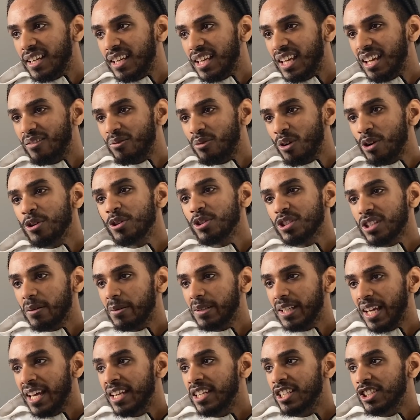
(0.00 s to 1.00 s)
If Rondo's come
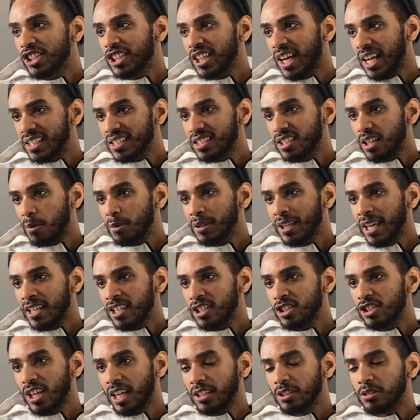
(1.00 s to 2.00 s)
with that energy, I need to come with that
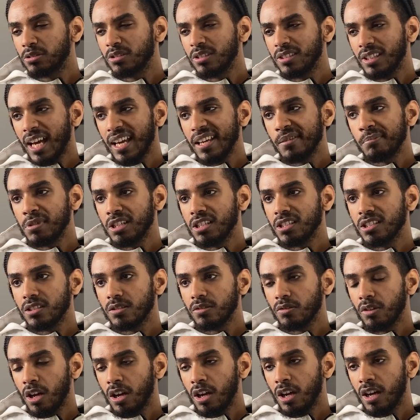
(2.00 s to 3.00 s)
energy. I need to do 90 minutes,
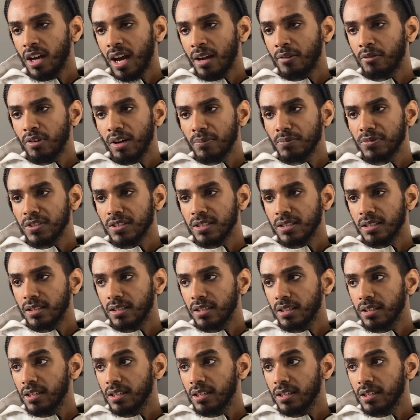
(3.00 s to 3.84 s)
Aaron Ramsey.